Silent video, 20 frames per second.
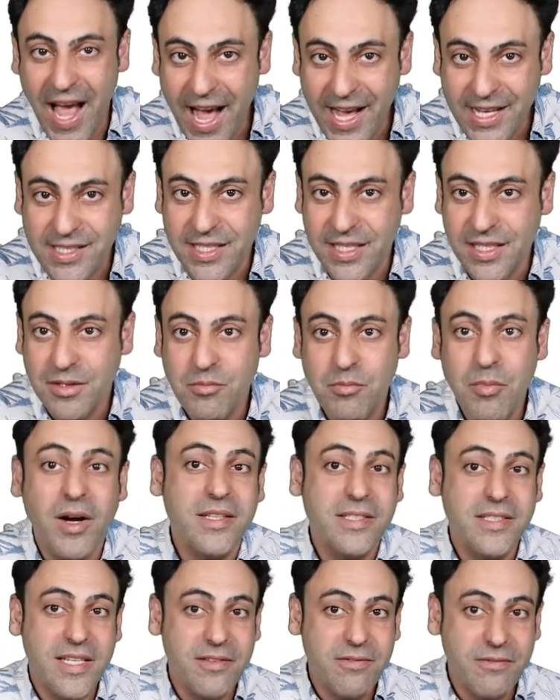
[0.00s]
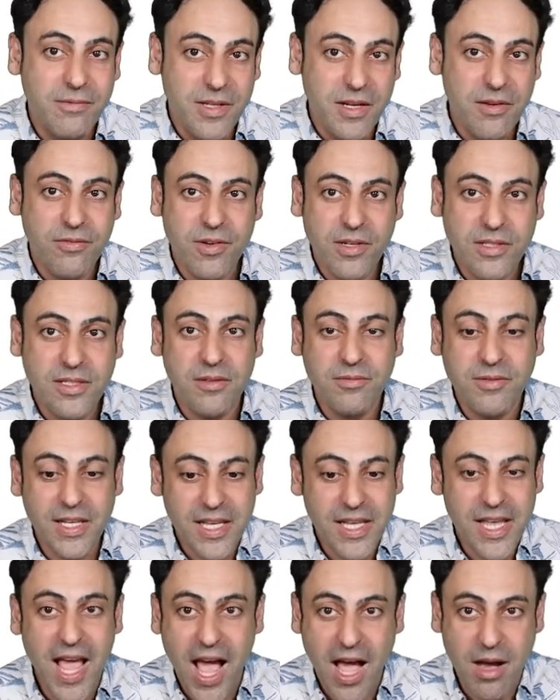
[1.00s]
acid. But the difference of the
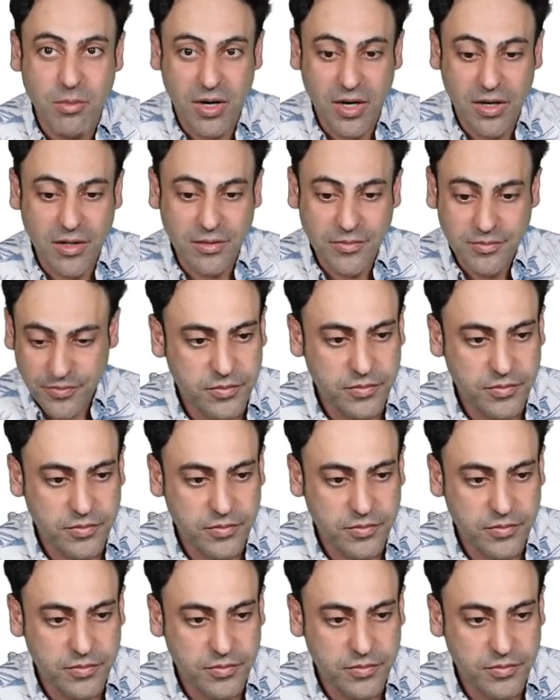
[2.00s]
GABA,